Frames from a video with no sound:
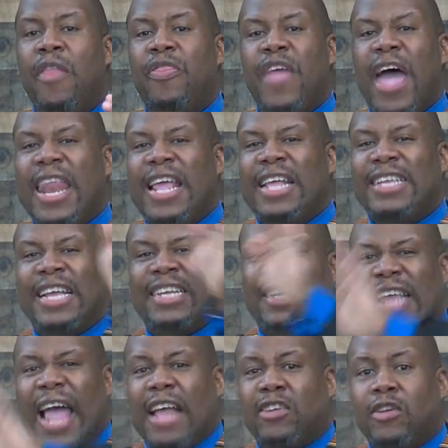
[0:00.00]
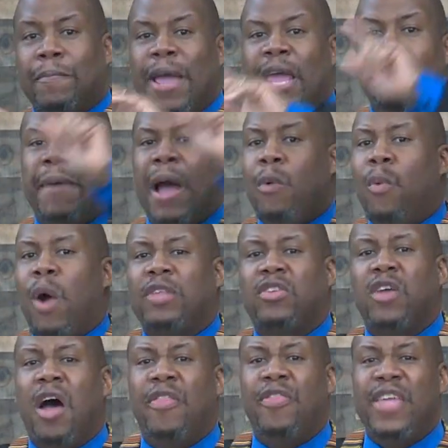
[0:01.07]
that is exacerbated by what's
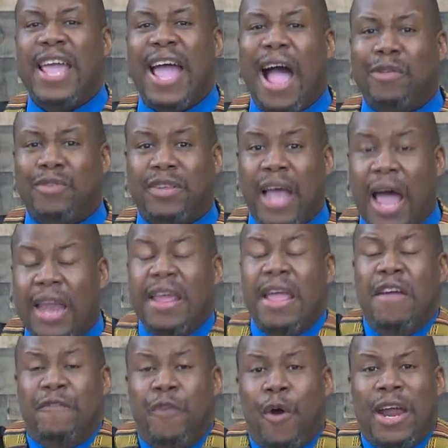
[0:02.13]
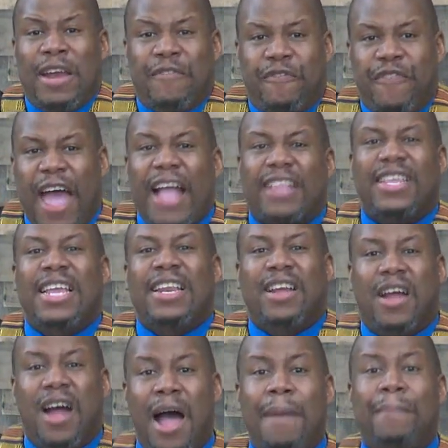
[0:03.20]
on the outside, for in fact, it
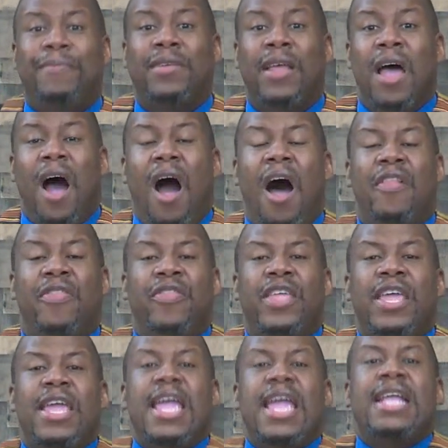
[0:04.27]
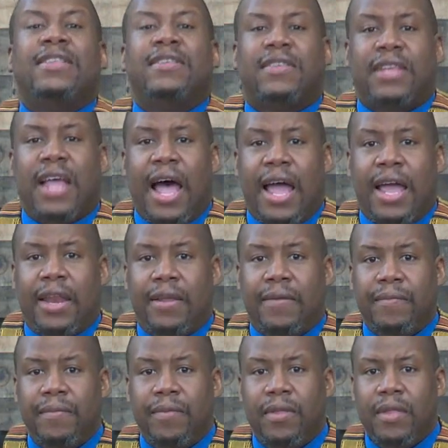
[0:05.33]
comes on the inside.
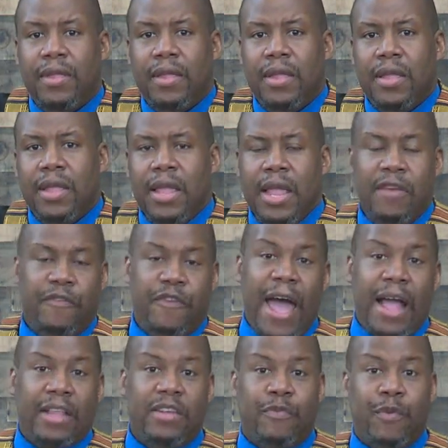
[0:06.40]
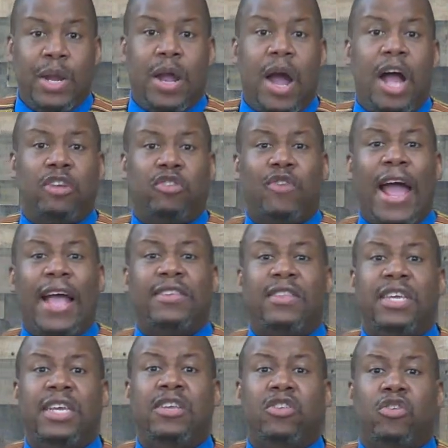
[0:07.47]
In fact, if we contrast
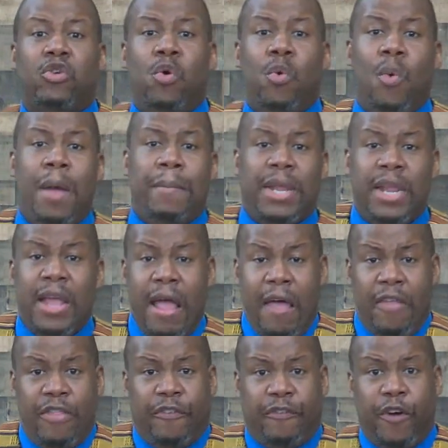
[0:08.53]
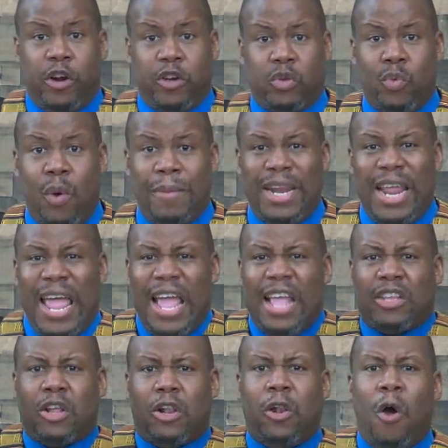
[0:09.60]
these two women, the first woman
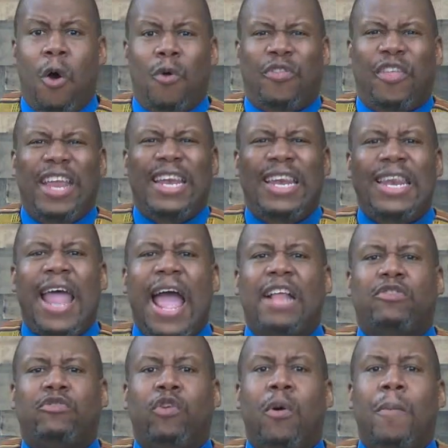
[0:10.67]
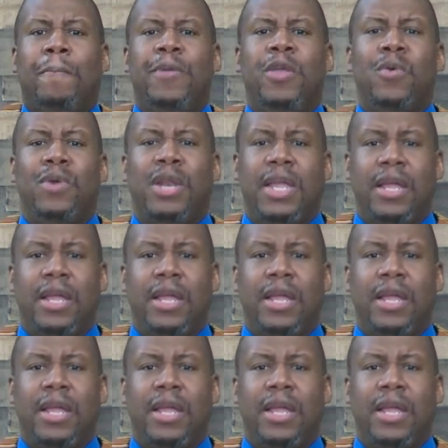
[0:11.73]
is clothed in natural beauty.